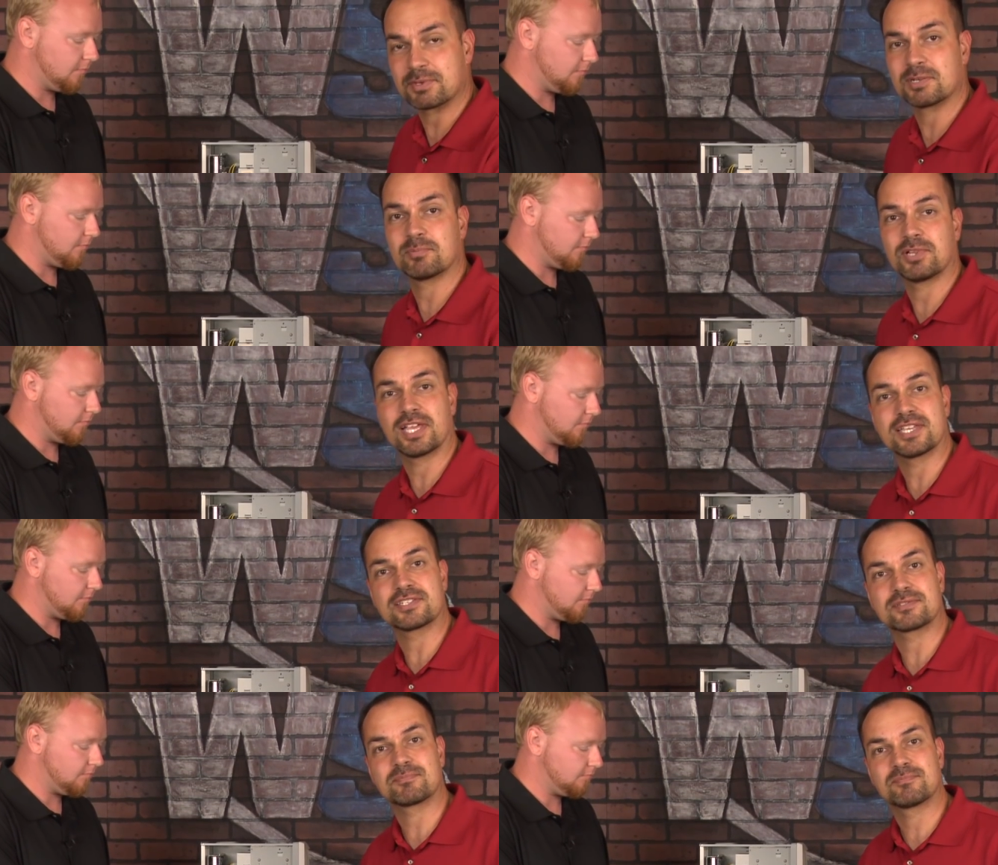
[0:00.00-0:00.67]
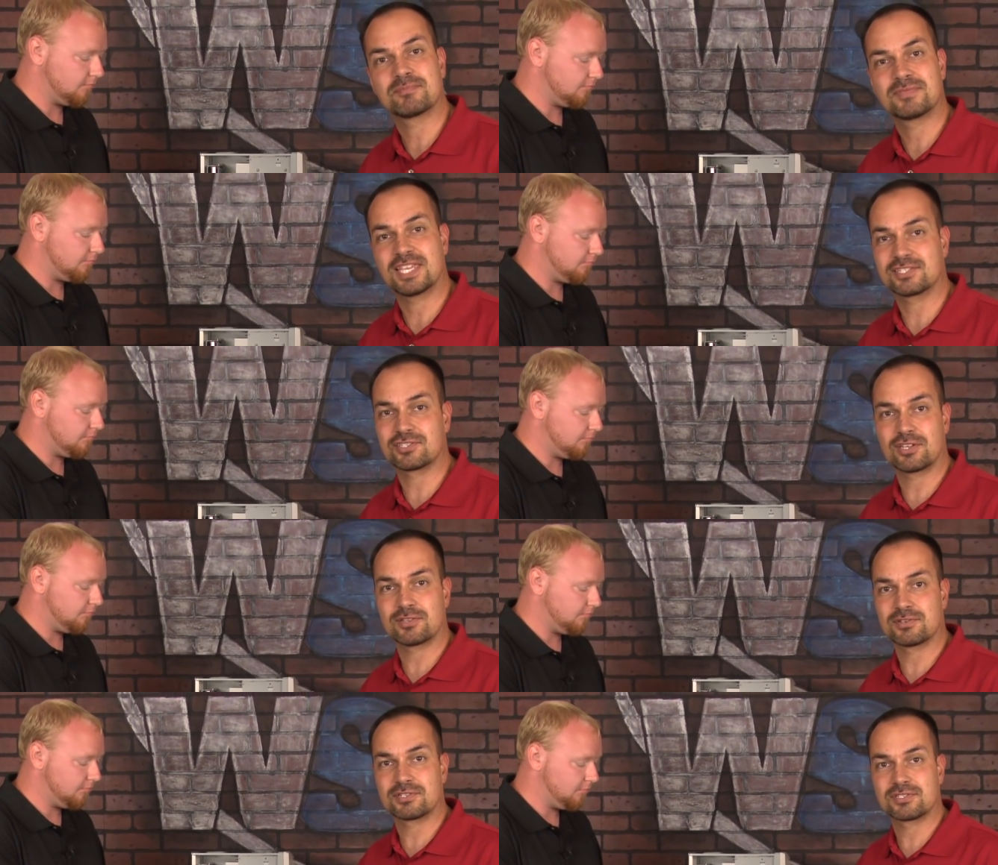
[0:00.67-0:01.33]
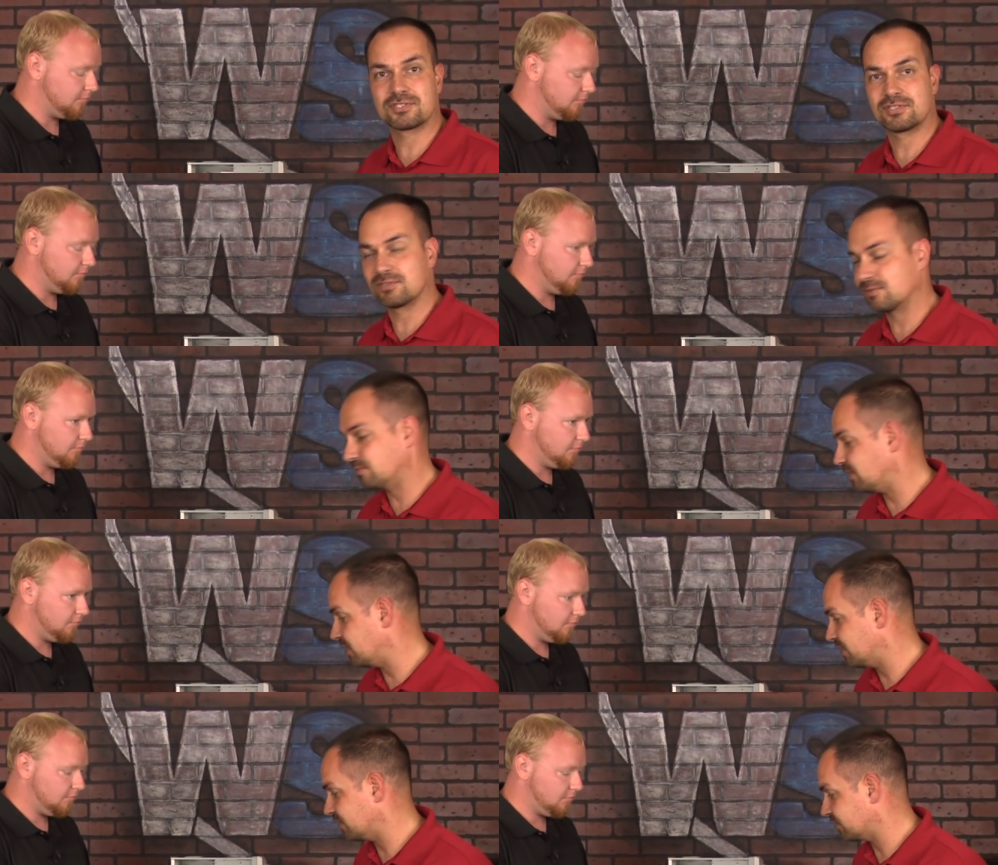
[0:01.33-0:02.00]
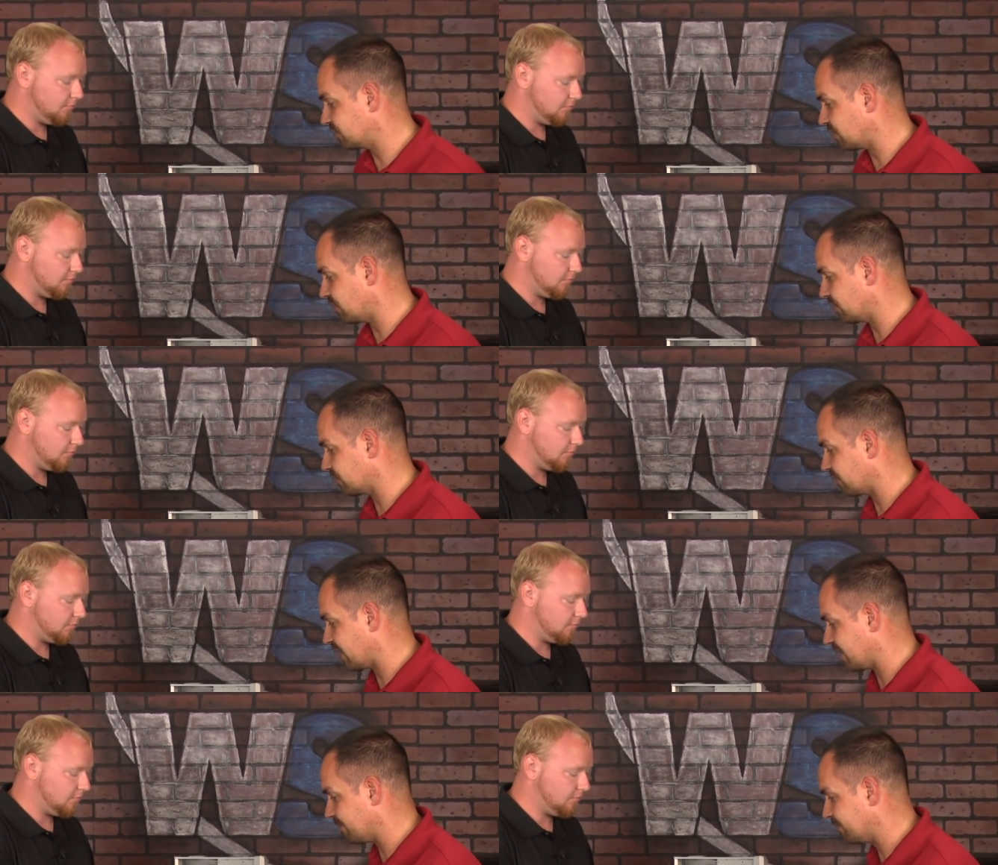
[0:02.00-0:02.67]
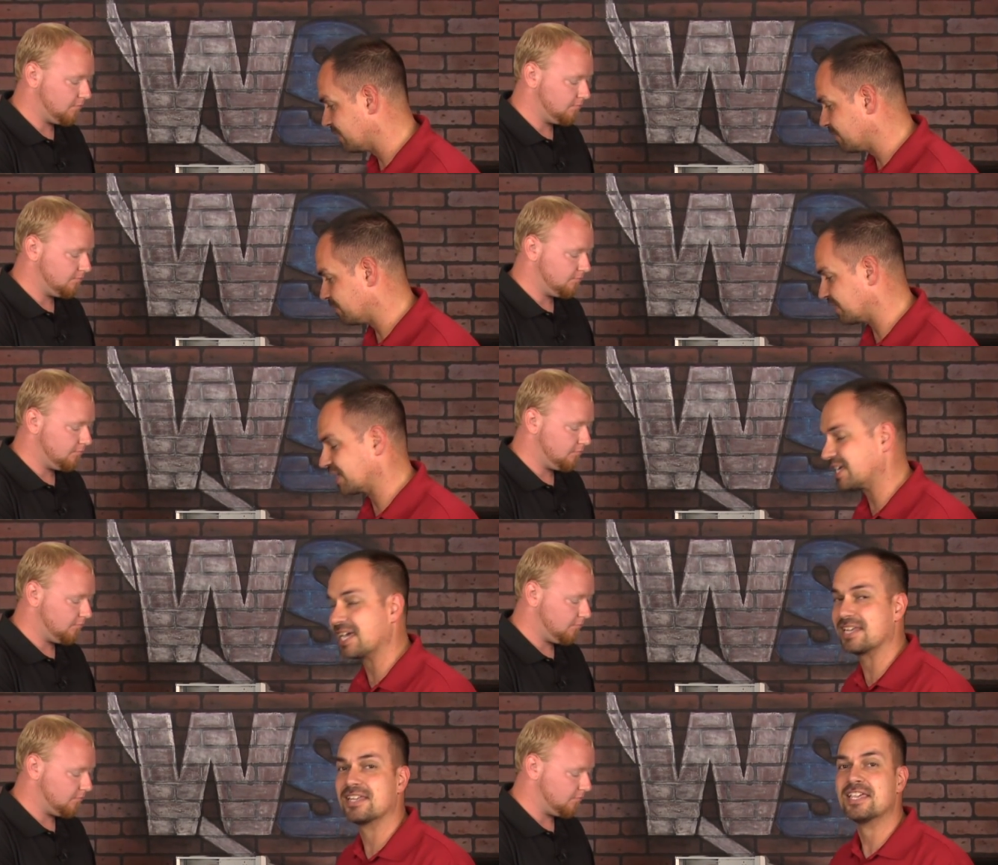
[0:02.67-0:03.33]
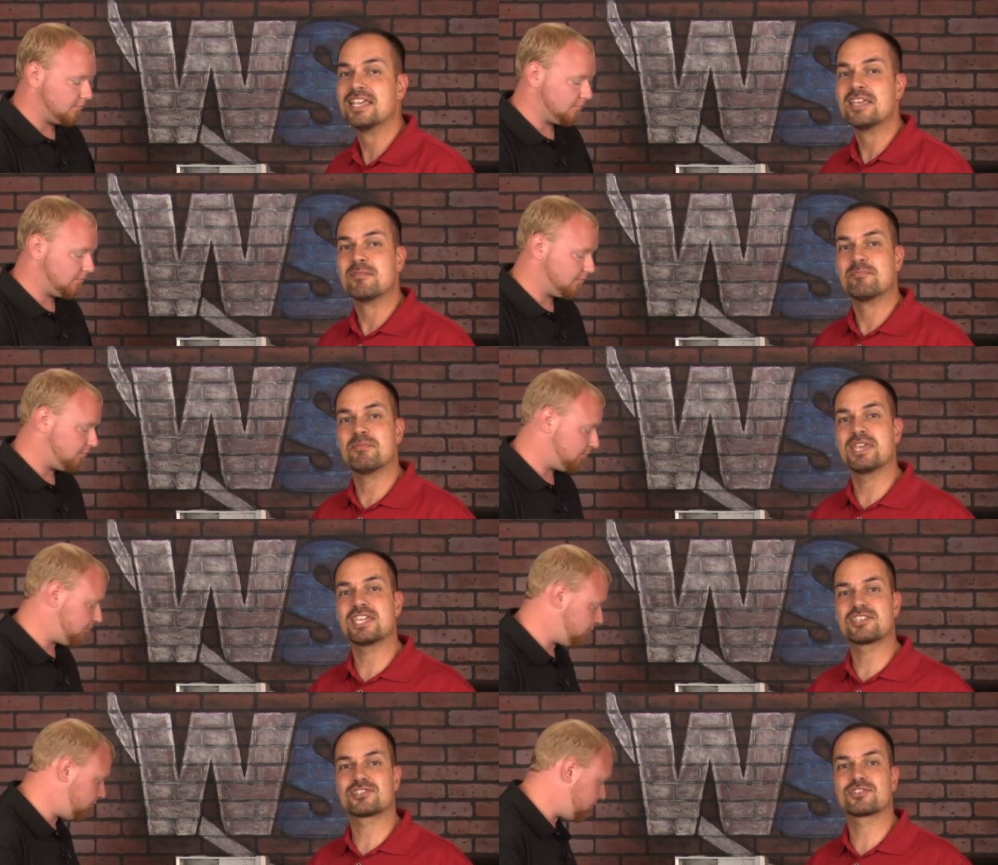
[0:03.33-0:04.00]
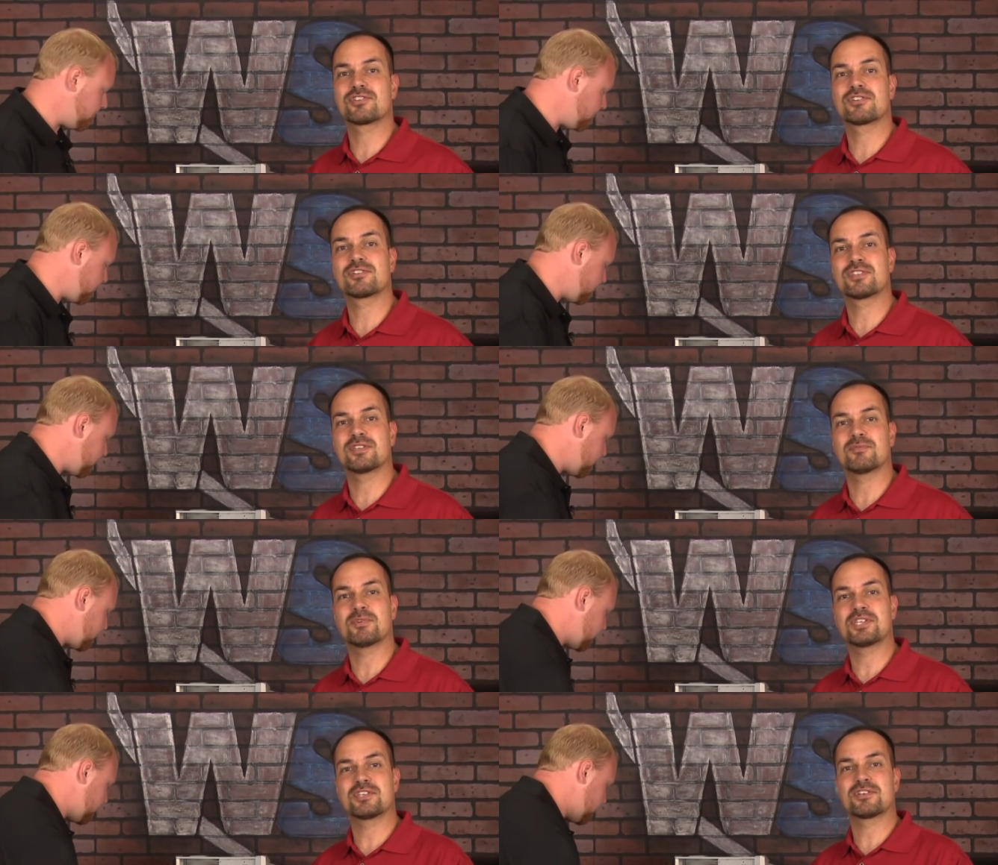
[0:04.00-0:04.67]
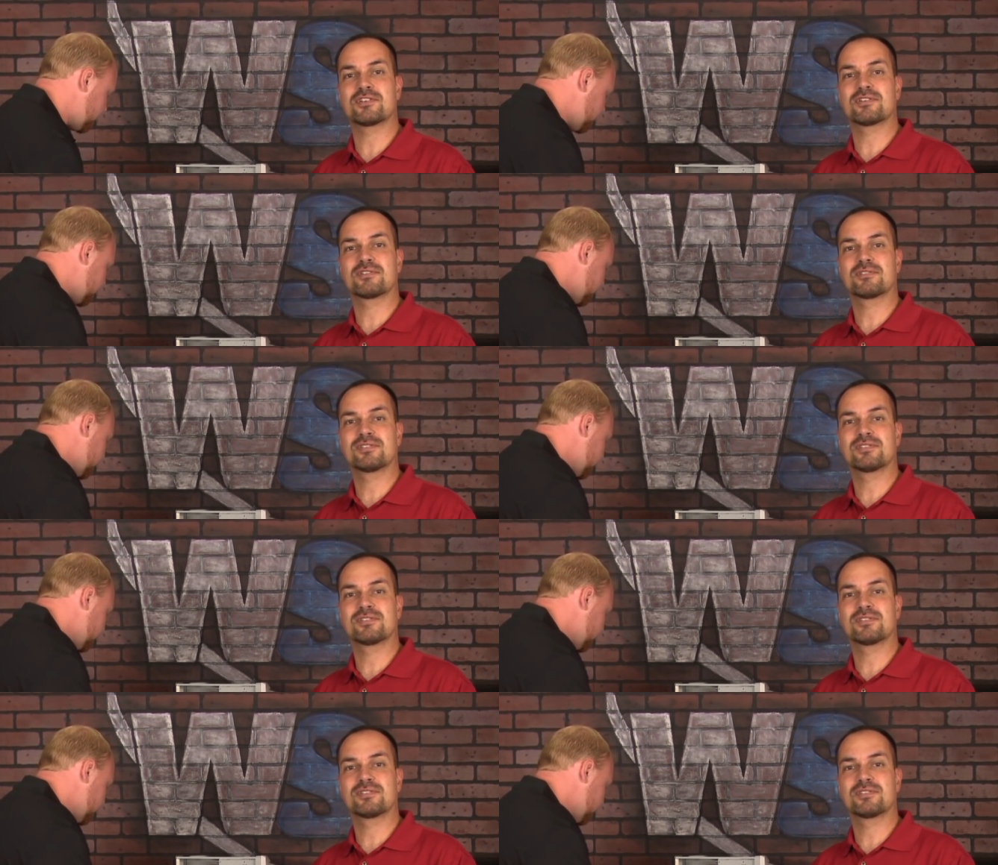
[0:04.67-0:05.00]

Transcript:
Speaker 1: into place. That's all there is to uh, installing RAM. But again, make sure that when you're